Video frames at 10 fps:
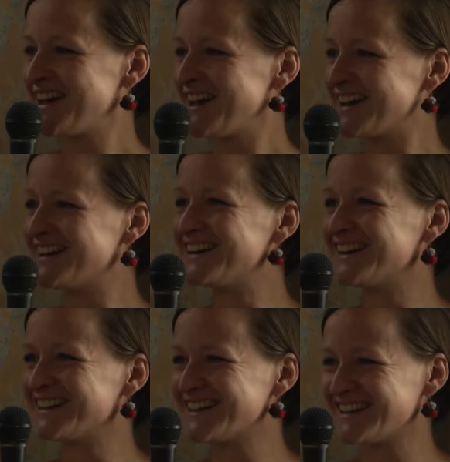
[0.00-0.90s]

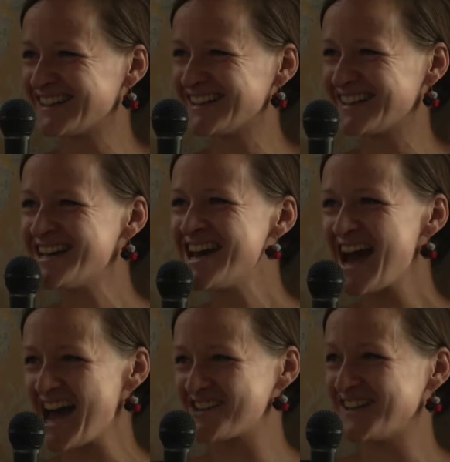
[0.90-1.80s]

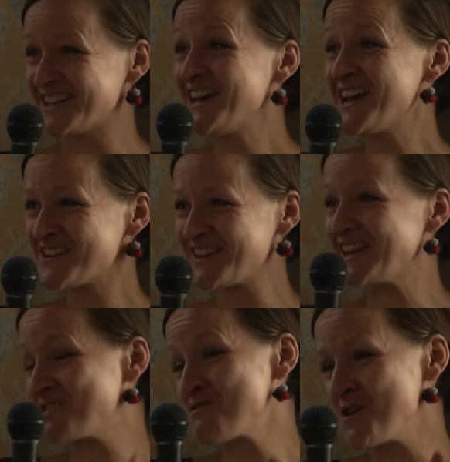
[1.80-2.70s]
I mean,
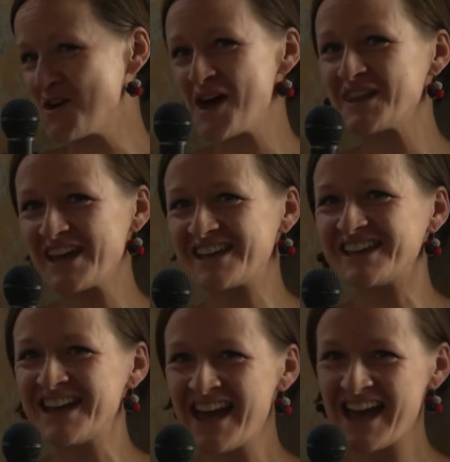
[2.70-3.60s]
really, who on
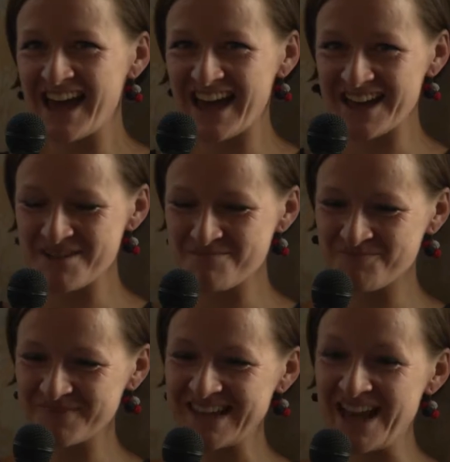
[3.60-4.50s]
earth?
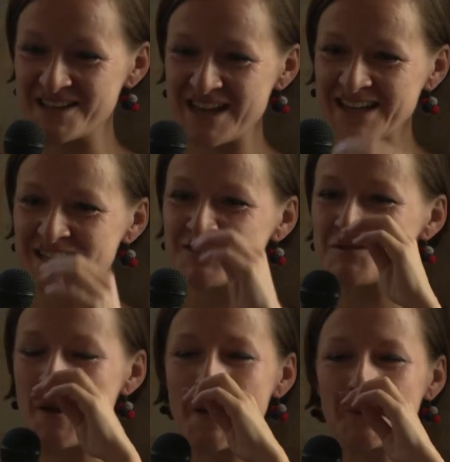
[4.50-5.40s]
And
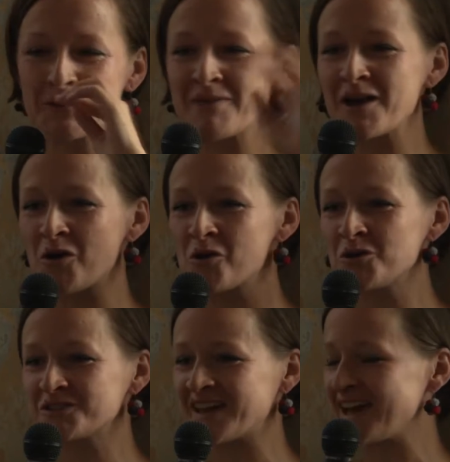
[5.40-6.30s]
even with my
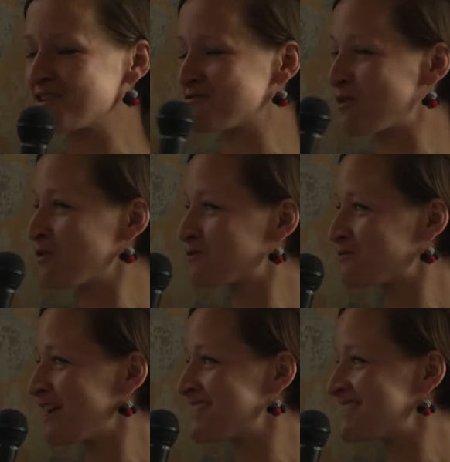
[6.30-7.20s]
old
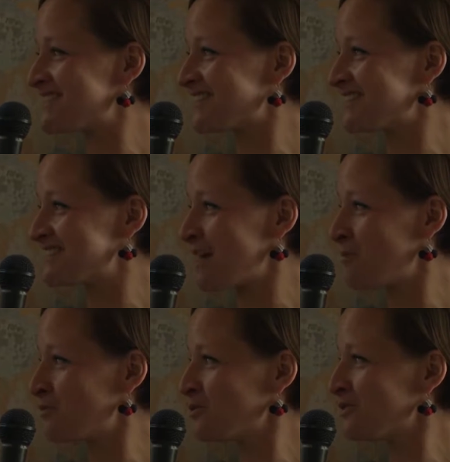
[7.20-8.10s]
friends here in
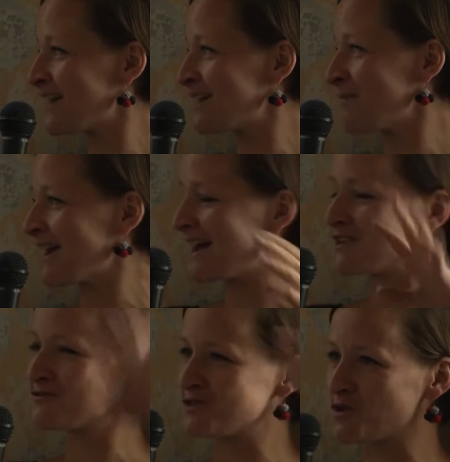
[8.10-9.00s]
Istanbul, like my kind
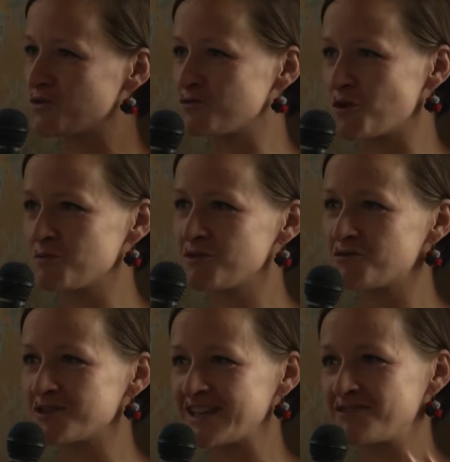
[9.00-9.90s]
of, who've known me
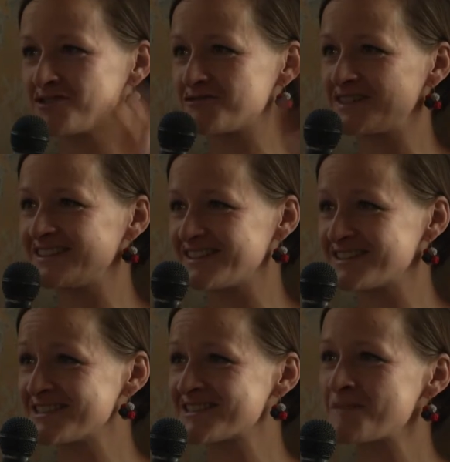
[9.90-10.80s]
for 10, 15
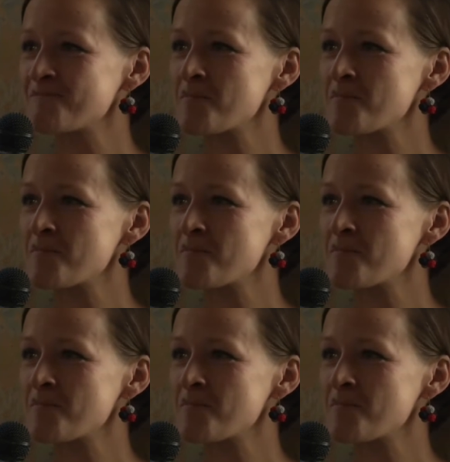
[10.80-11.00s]
years,